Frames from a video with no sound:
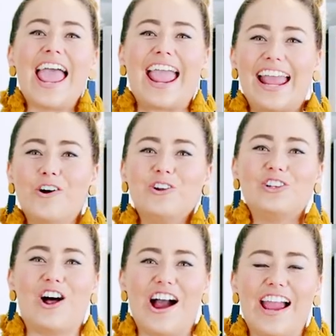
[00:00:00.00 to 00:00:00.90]
head
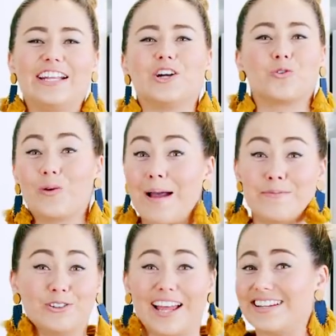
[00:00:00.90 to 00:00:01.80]
online, grab
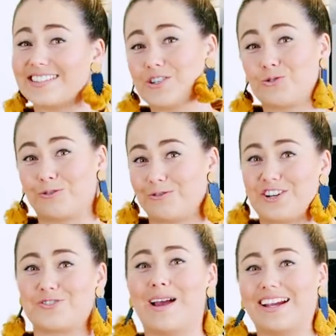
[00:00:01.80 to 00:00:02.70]
your latest issue of
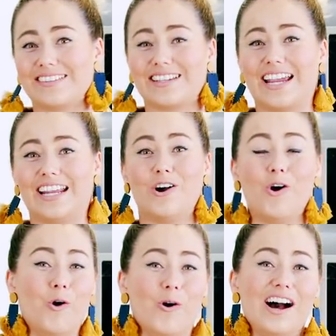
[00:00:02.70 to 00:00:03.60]
Fresh magazine,
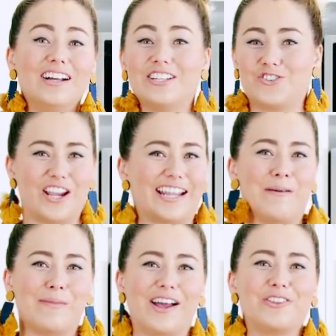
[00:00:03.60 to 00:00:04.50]
or check
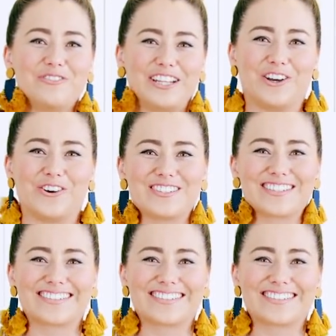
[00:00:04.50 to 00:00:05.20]
out my other videos.